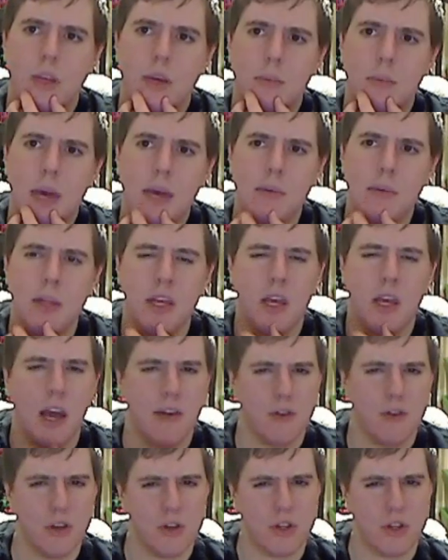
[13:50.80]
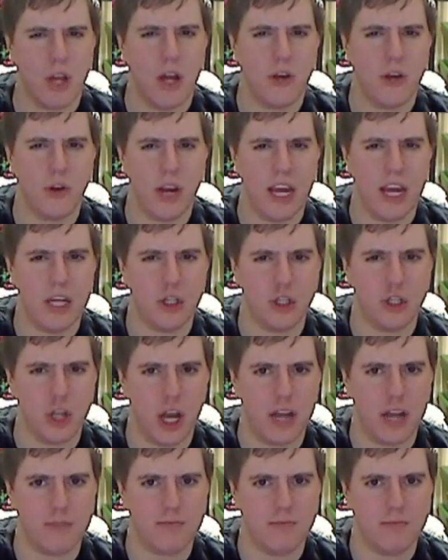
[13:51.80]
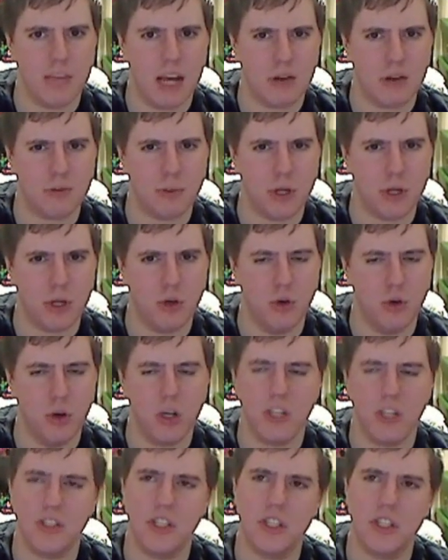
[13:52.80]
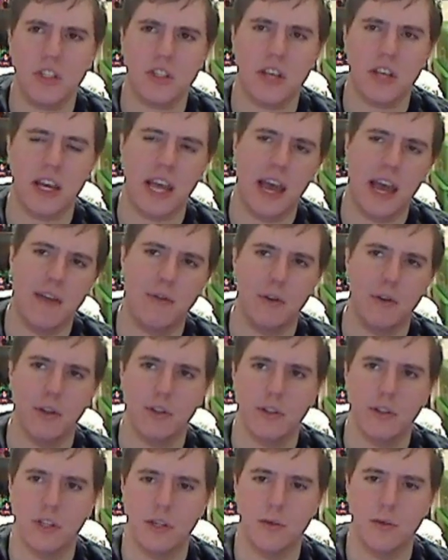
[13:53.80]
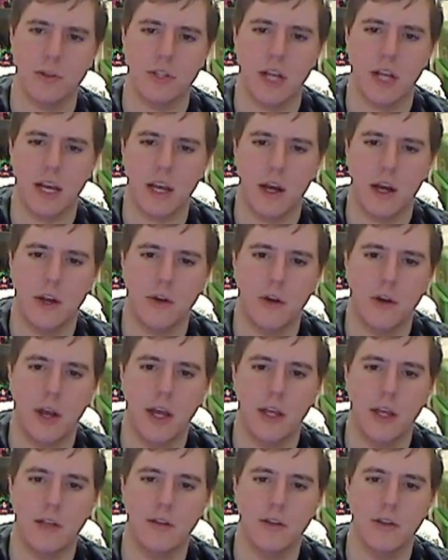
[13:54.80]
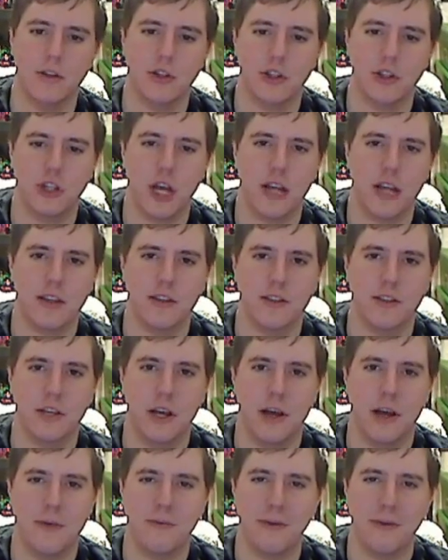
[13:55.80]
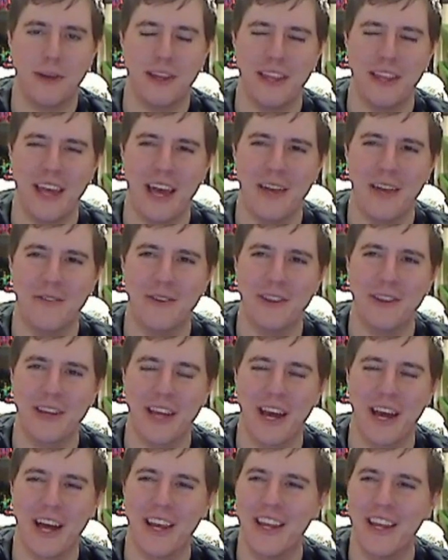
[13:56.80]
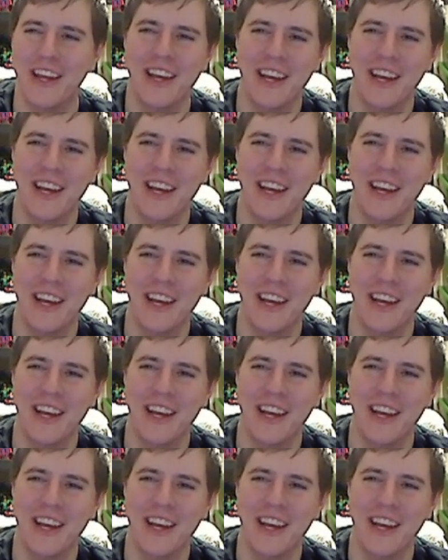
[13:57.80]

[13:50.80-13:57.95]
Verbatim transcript: maybe the governor's underhand shot. That was pretty cool because he just like effortlessly was like underhanded to shot this in the head with the gun.